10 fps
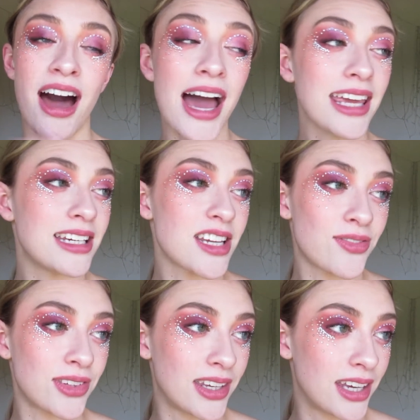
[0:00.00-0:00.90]
I can
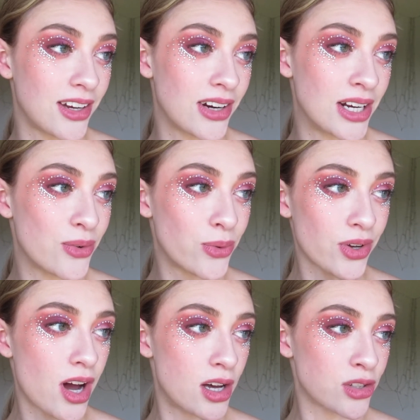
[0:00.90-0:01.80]
definitely hear it, all the
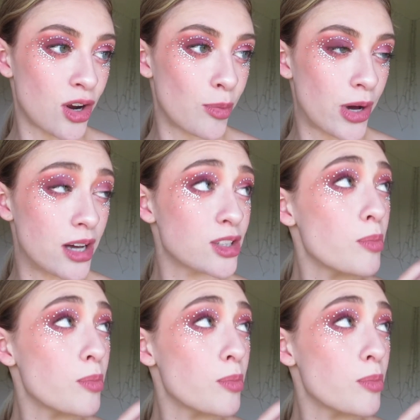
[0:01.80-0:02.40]
cars going past,